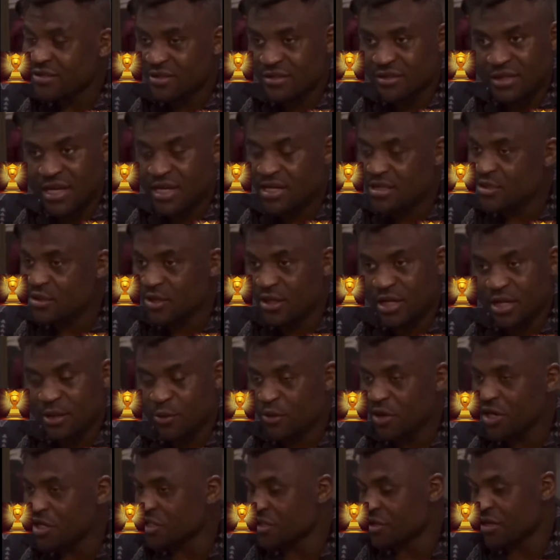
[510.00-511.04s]
There is not a
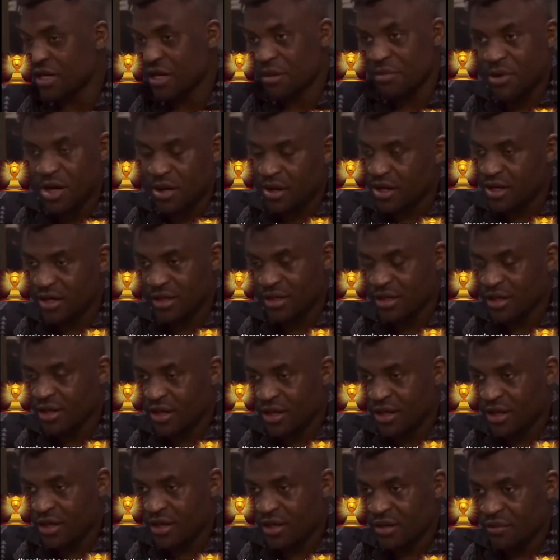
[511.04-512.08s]
question about it.
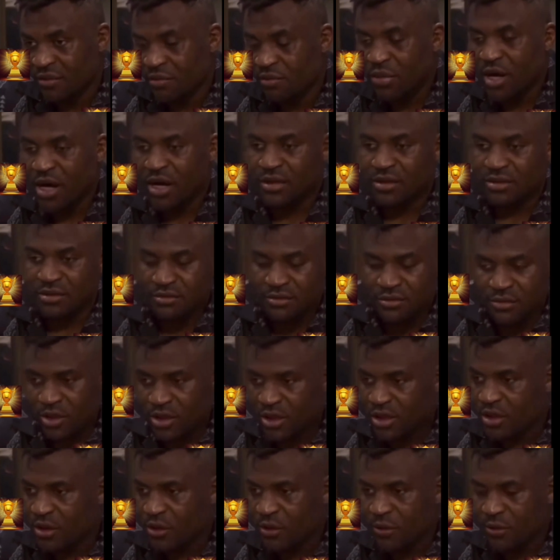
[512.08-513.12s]
But
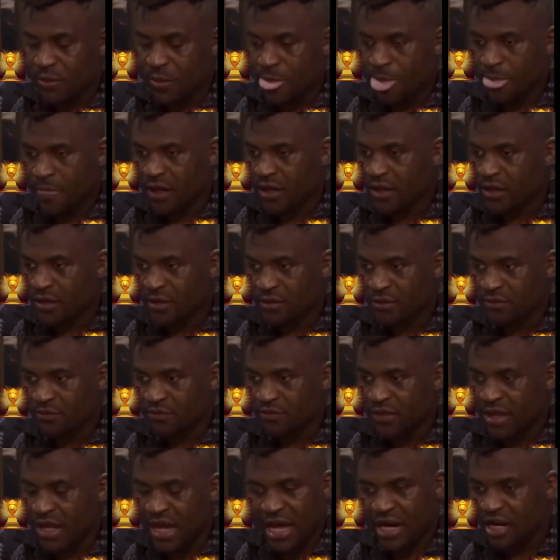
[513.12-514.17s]
you know,
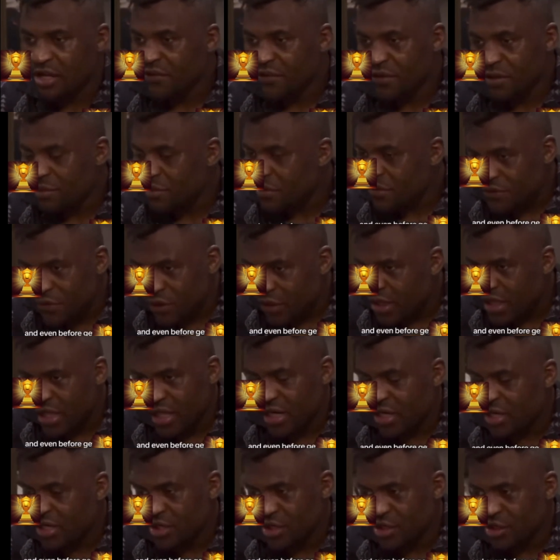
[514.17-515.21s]
and even before
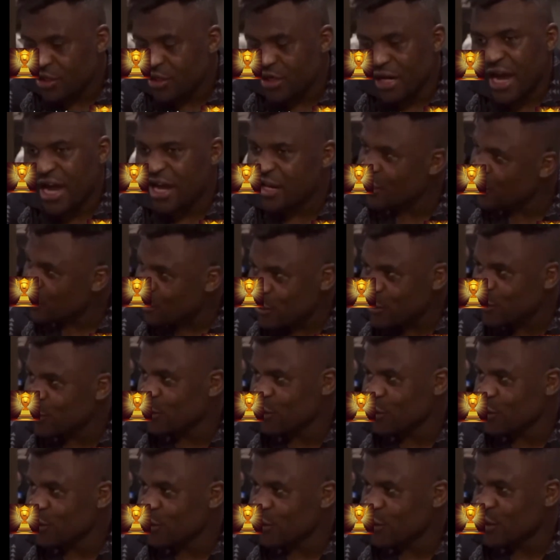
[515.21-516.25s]
getting here, I know,
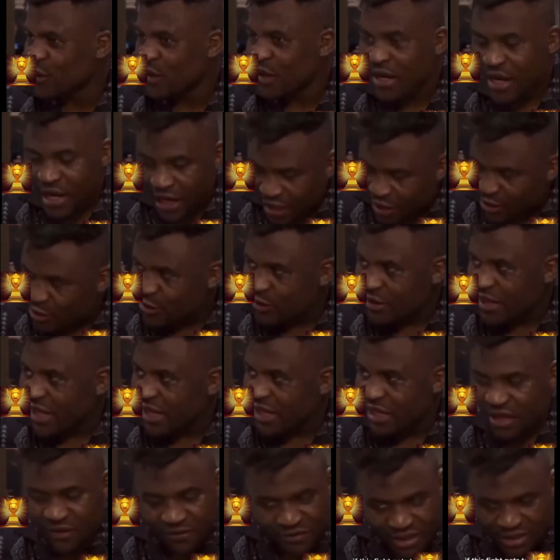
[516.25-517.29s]

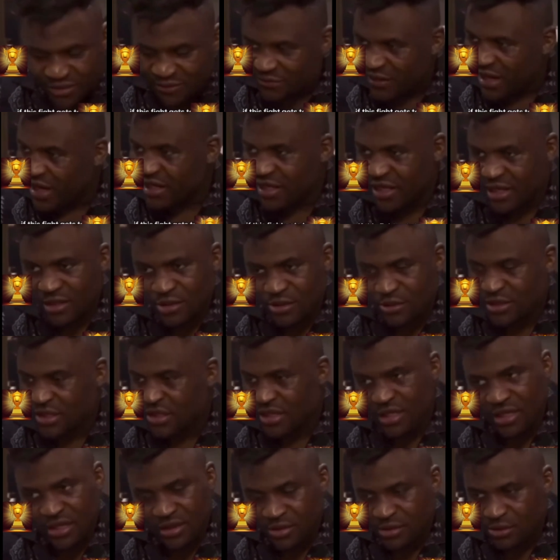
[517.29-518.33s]
like if this fight get
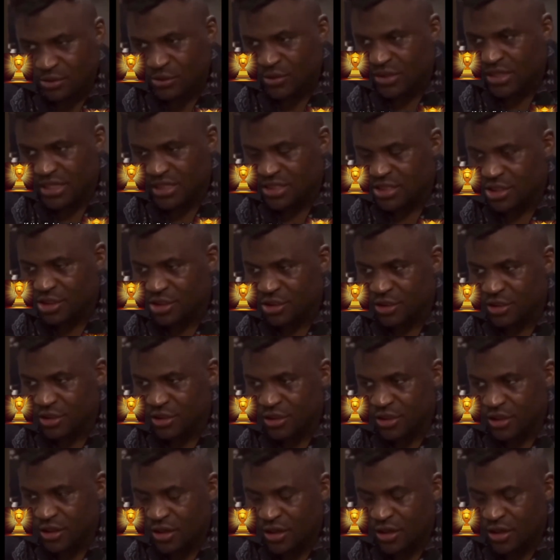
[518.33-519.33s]
to decision,